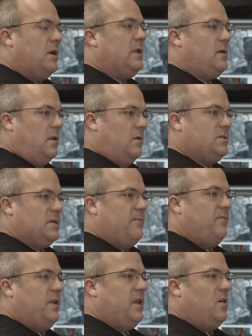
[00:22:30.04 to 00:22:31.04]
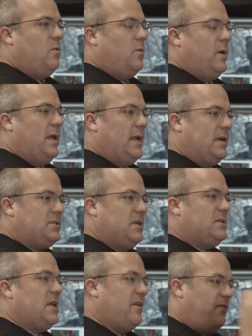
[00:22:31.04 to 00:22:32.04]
good close-up video where we can actually